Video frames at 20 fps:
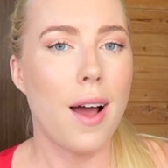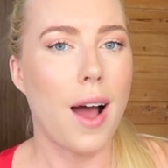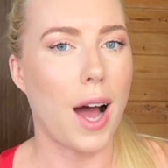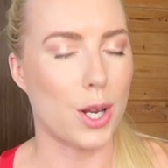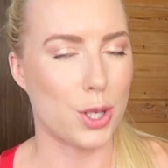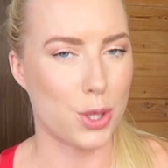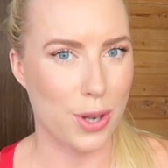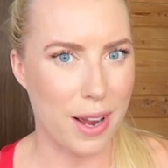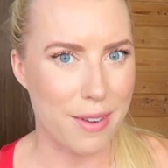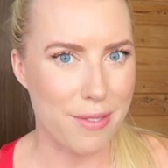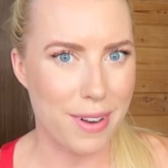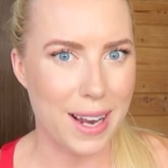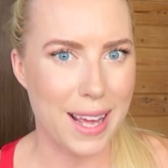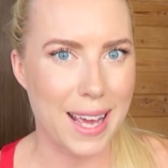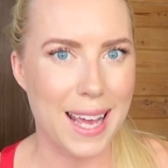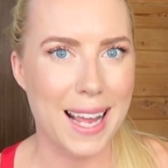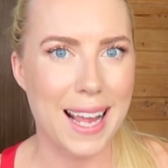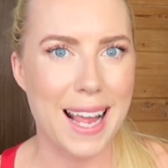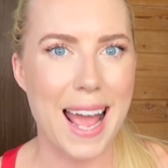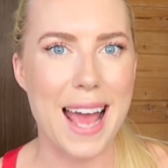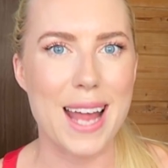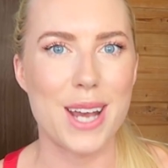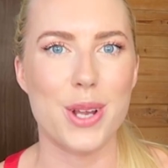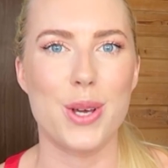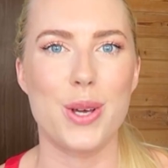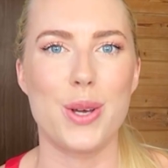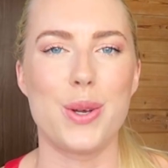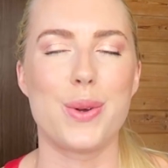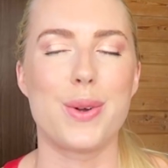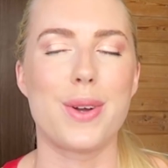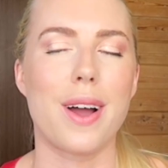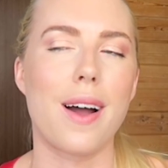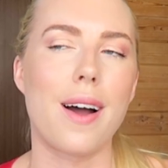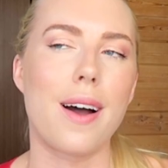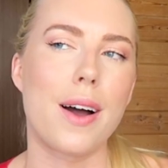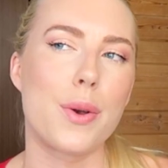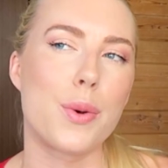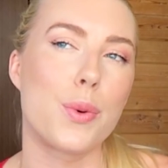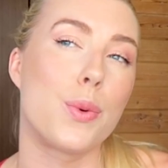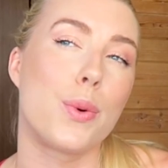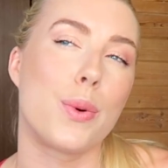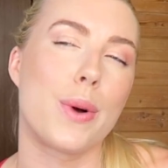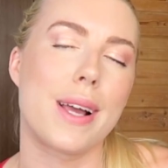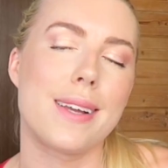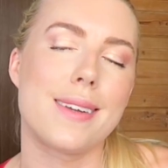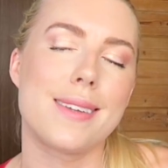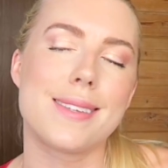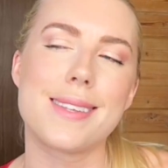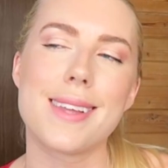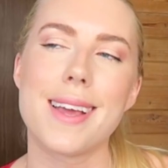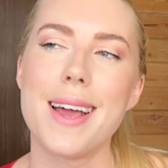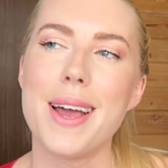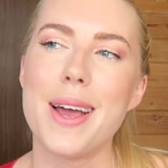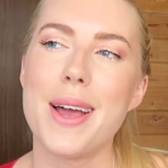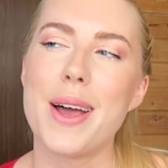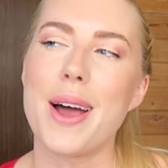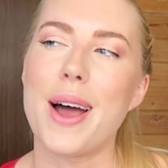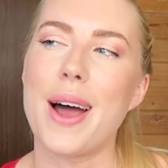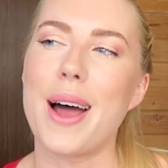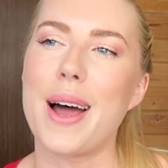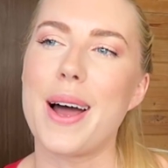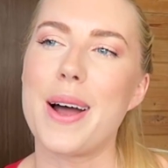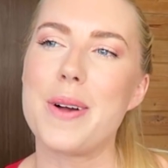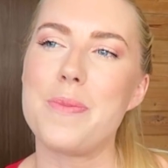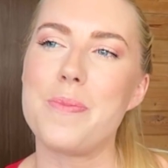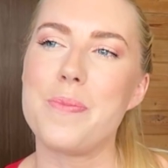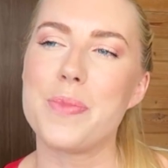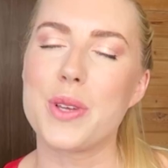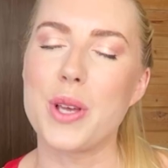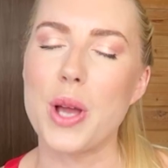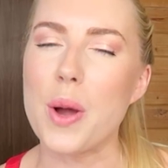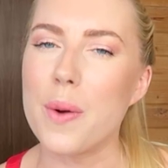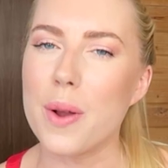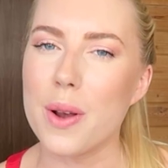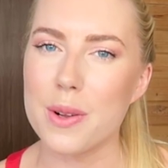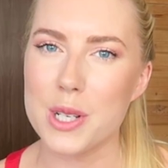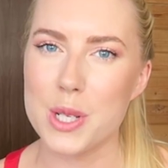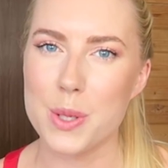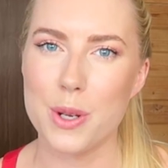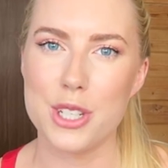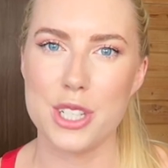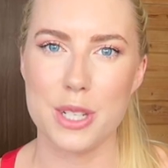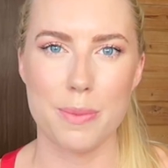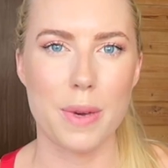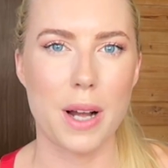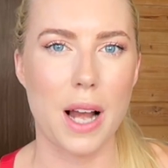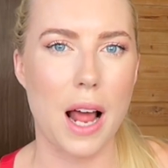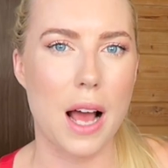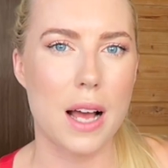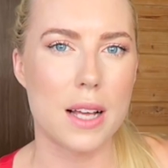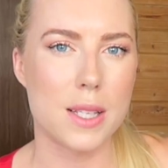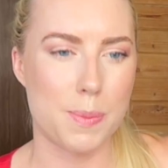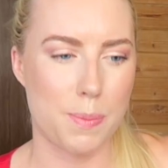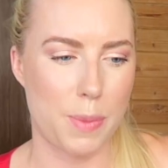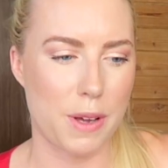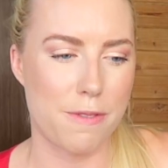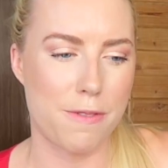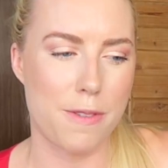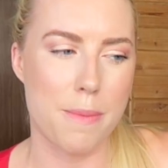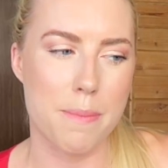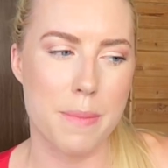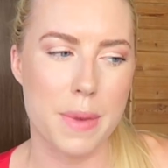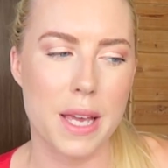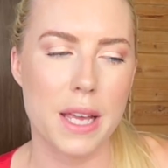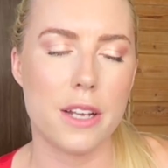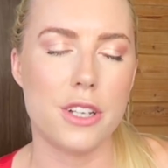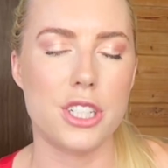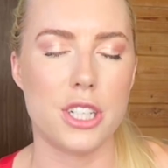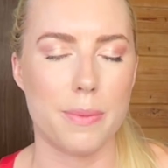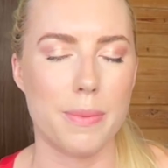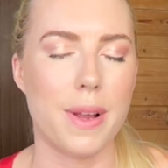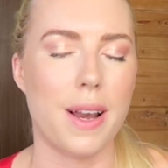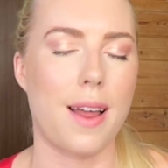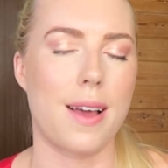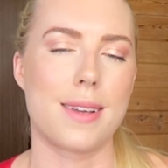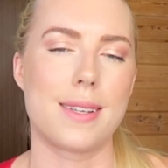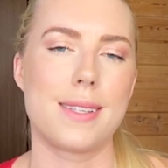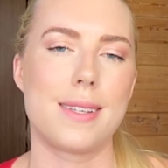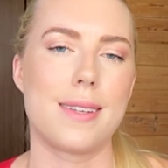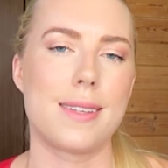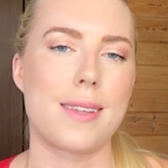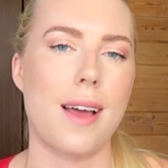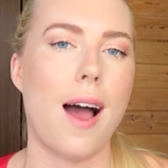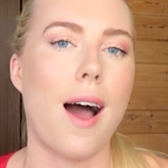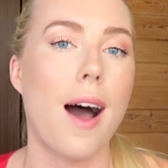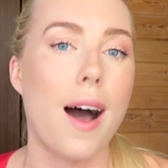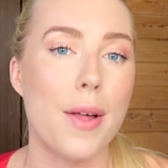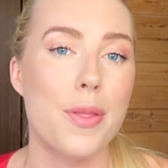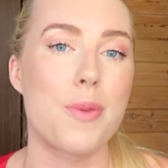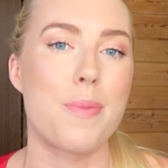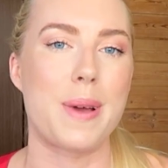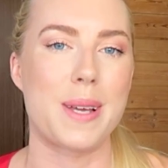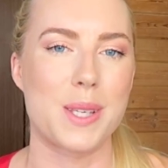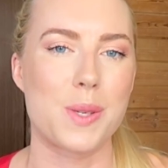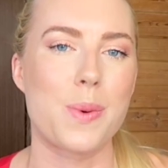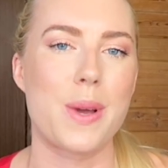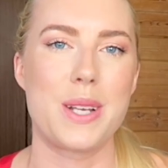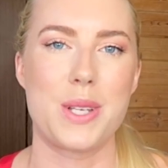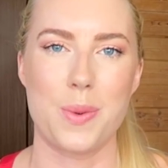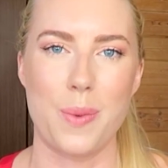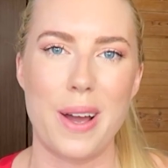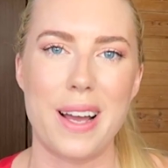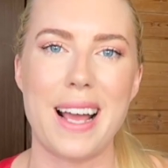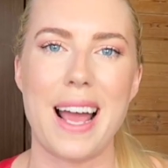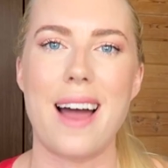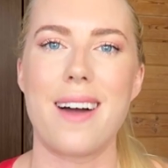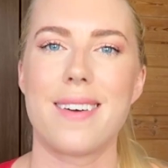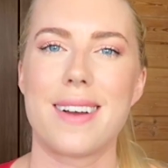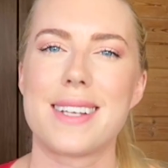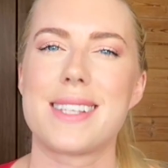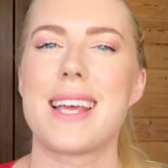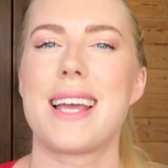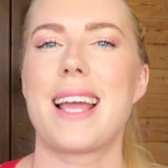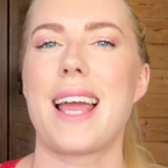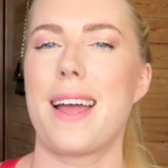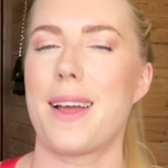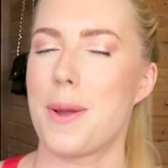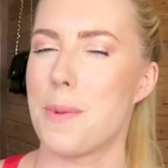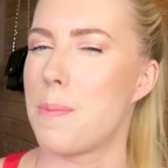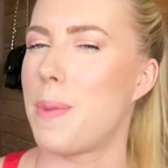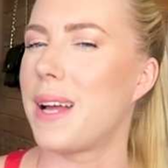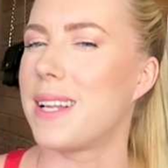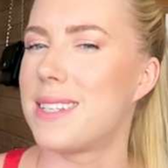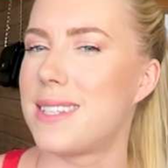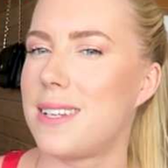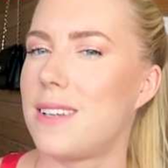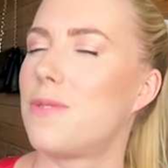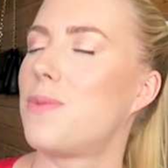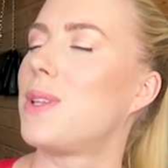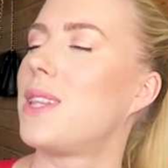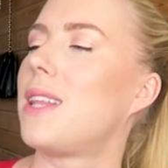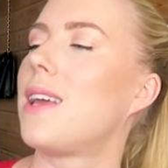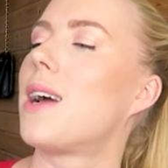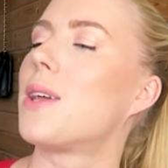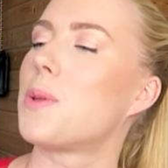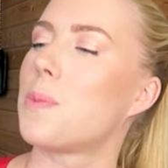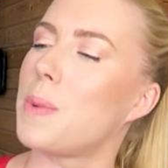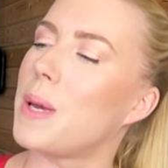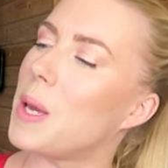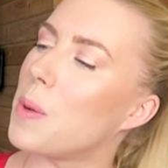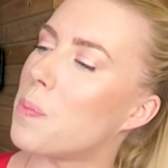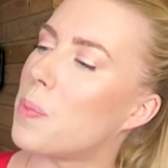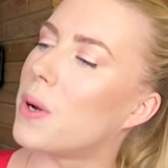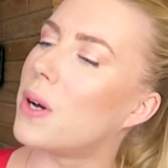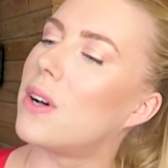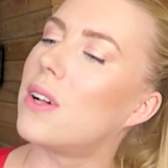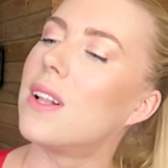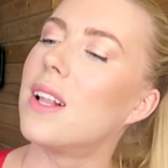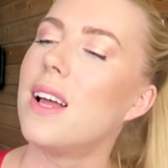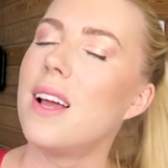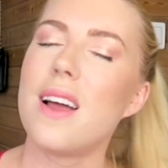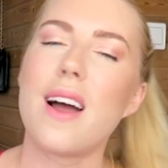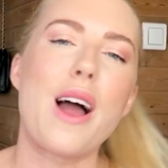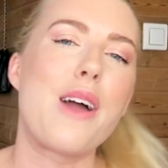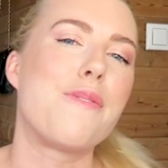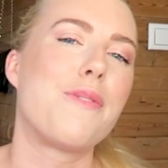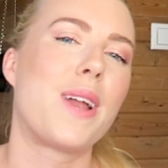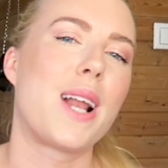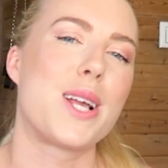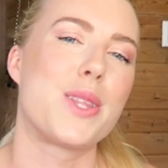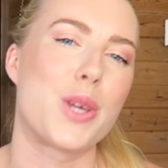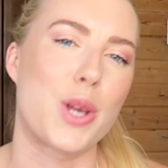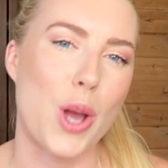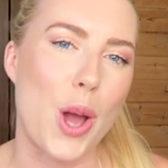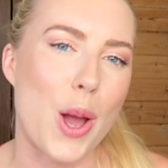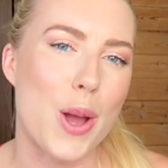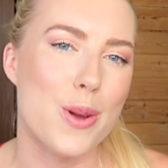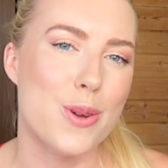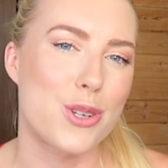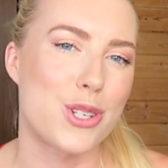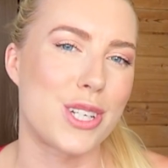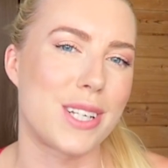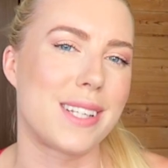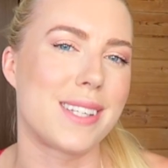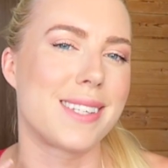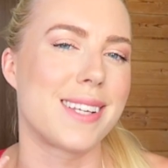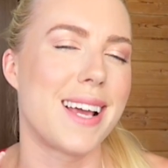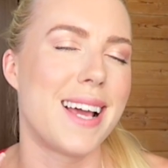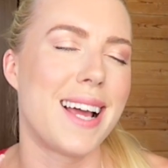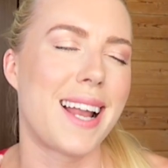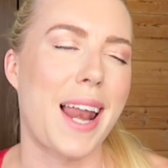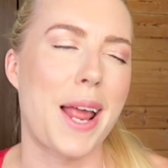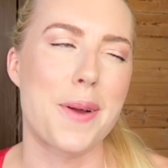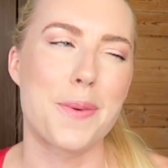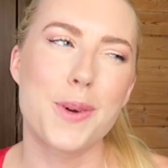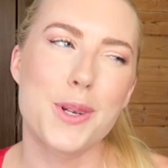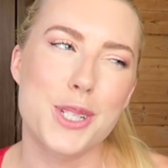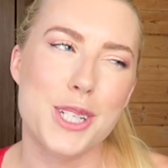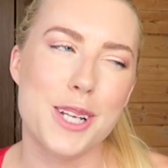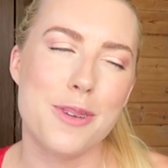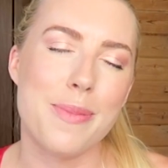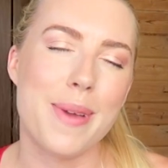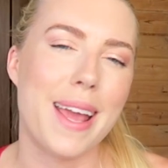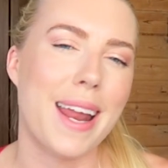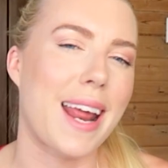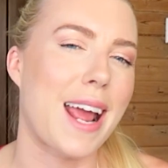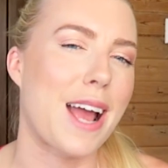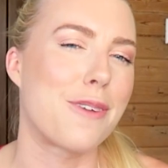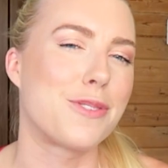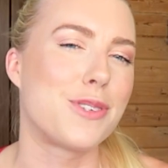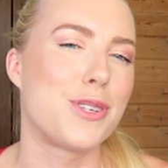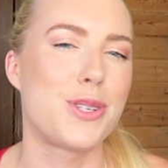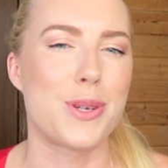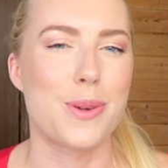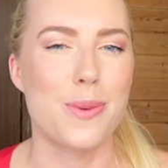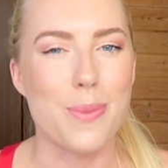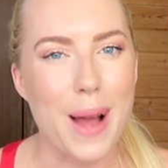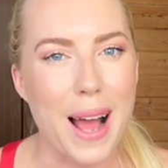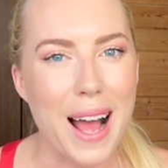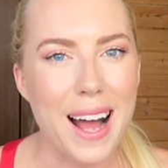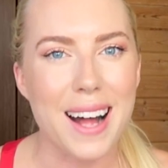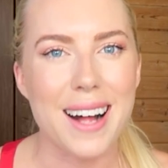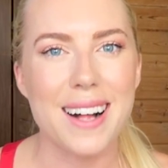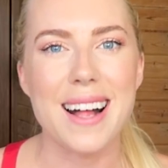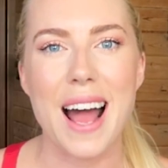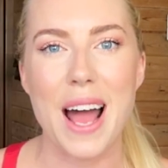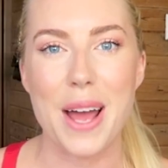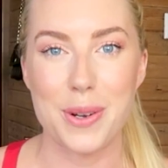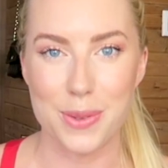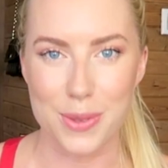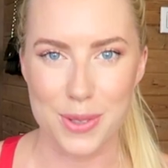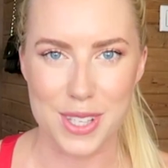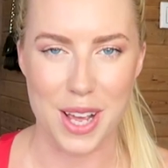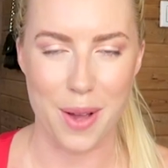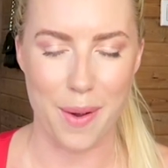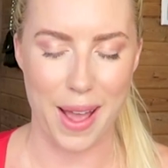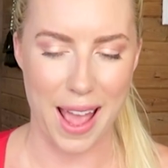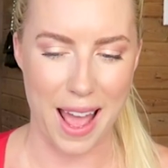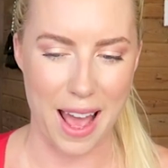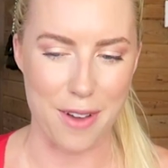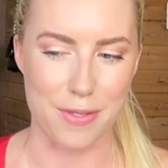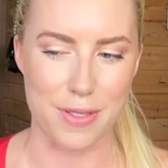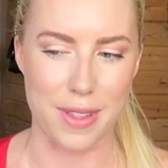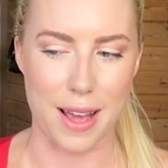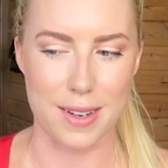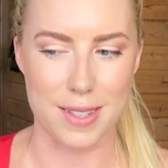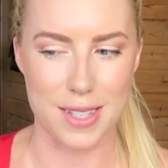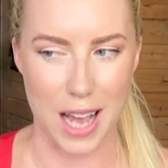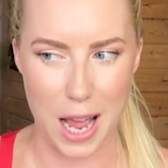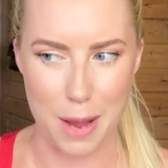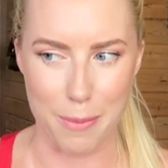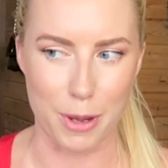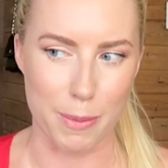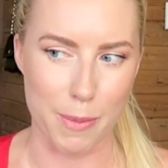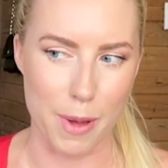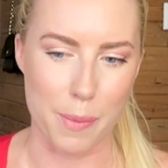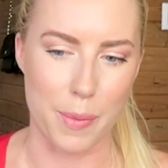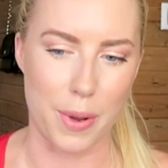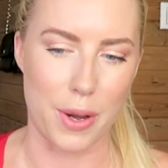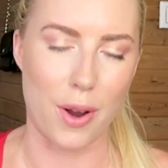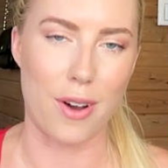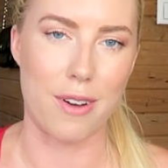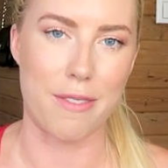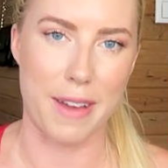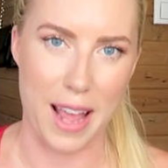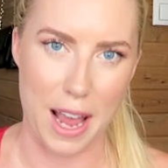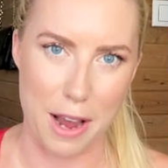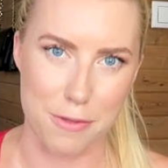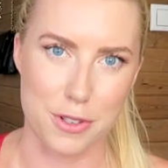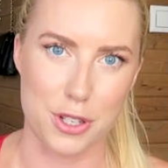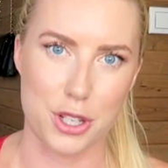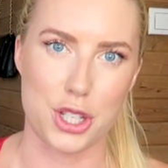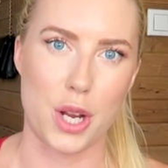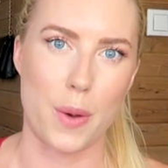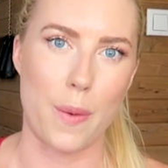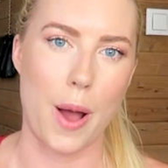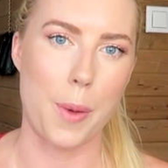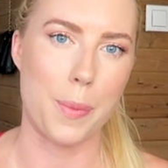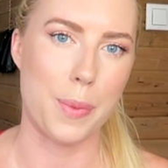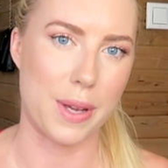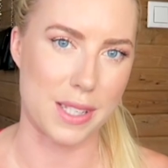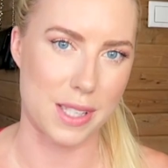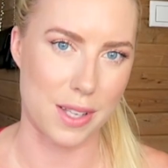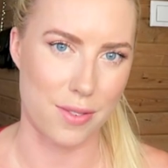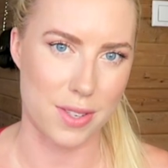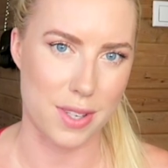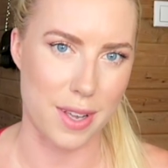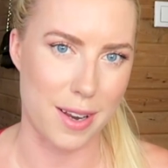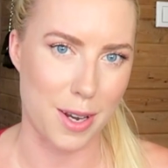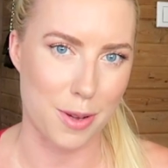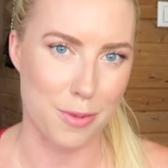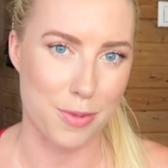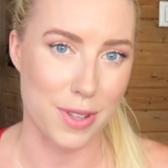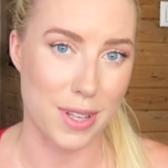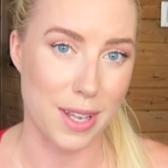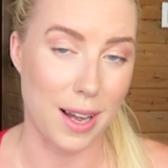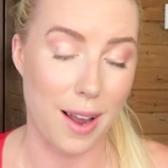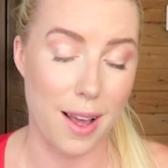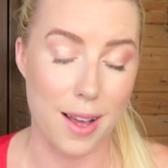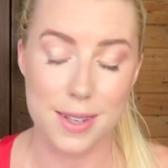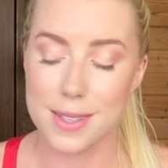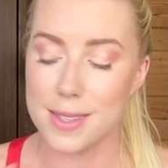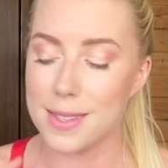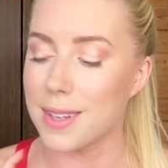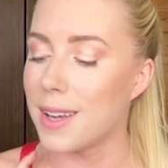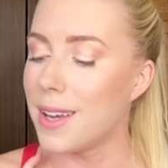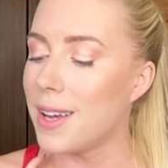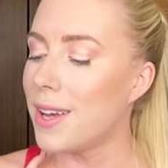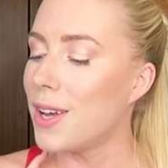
are traveling and who can't always go along to a gym class. But for me, gym classes are the best way to work out because I get competitive with the other people. I feel like the coach is like watching me and I have to do well, and also I have that time commitment of I have to show up because I've signed up for the class.